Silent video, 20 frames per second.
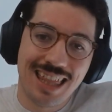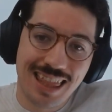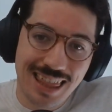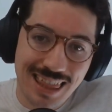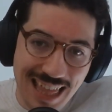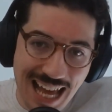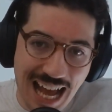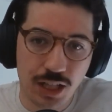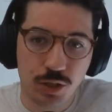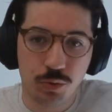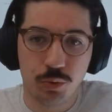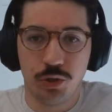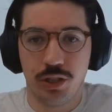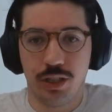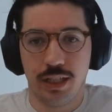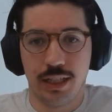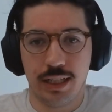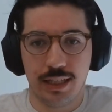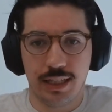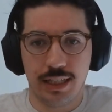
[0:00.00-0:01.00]
That's where you're
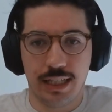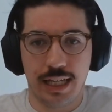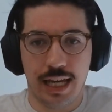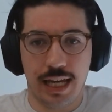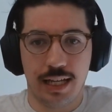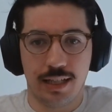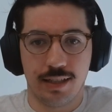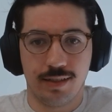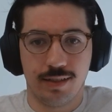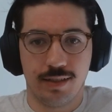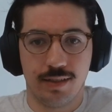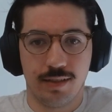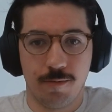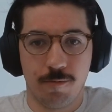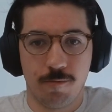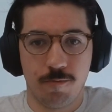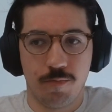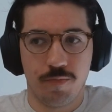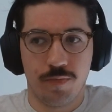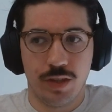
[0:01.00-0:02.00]
going to get the gains.
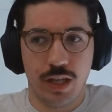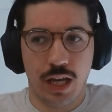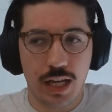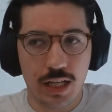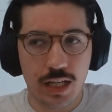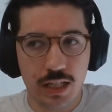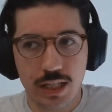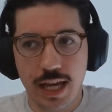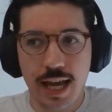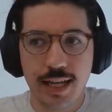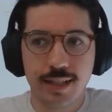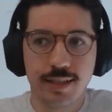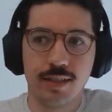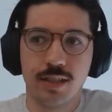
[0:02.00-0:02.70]
Yes,